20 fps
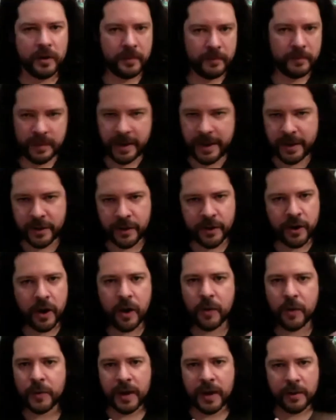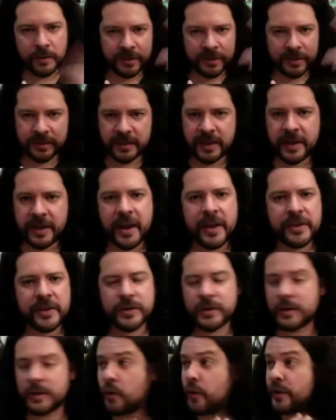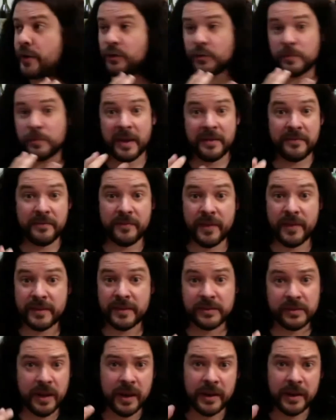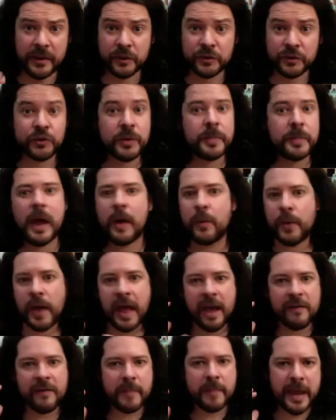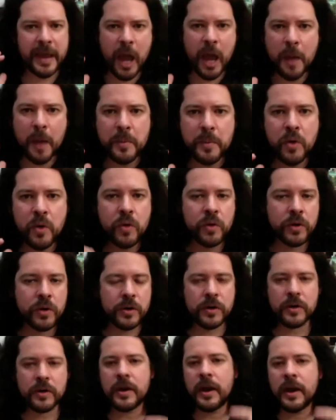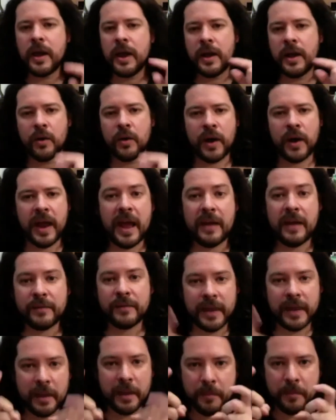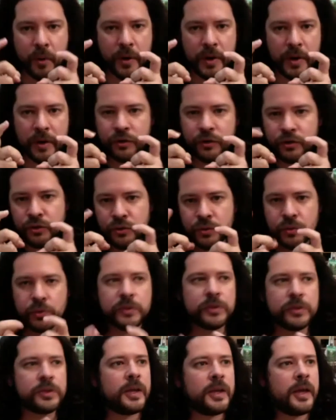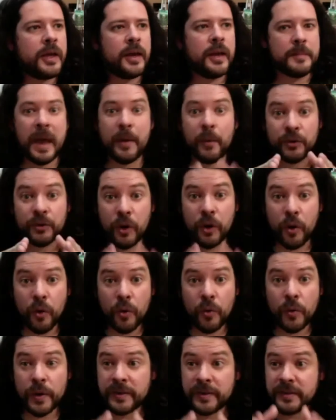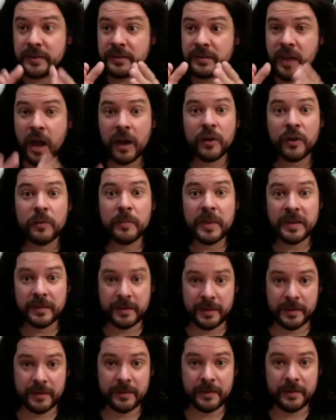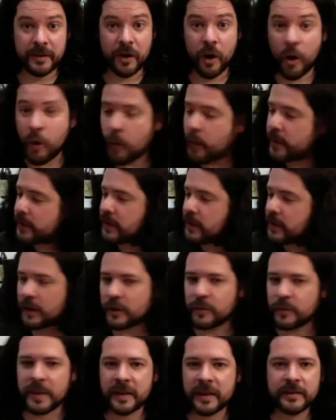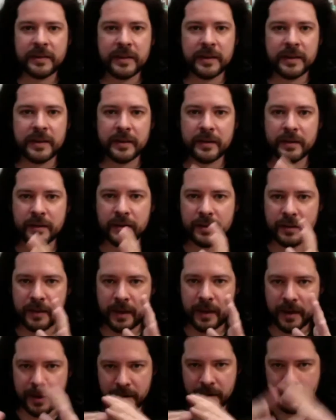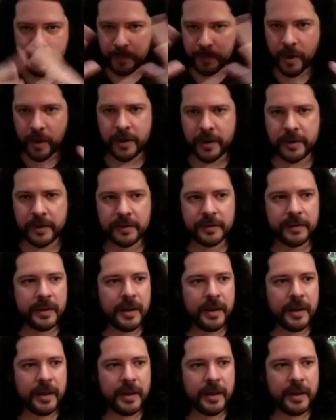Later on, when I was a teenager, going to my friends on a little trip, I would have my camcorder or have like a point and shoot. I was always documenting, always documenting like parties.